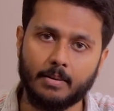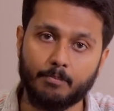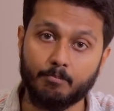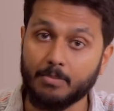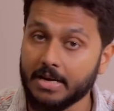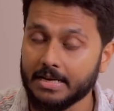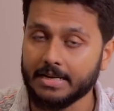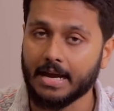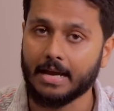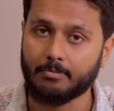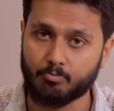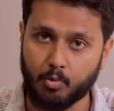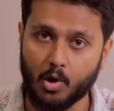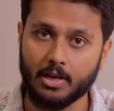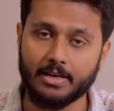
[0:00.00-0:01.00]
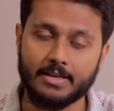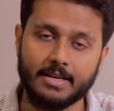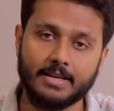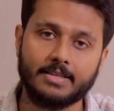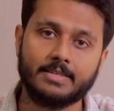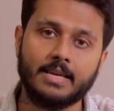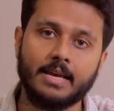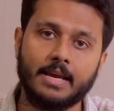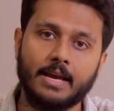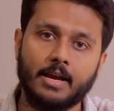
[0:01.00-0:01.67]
media and politics.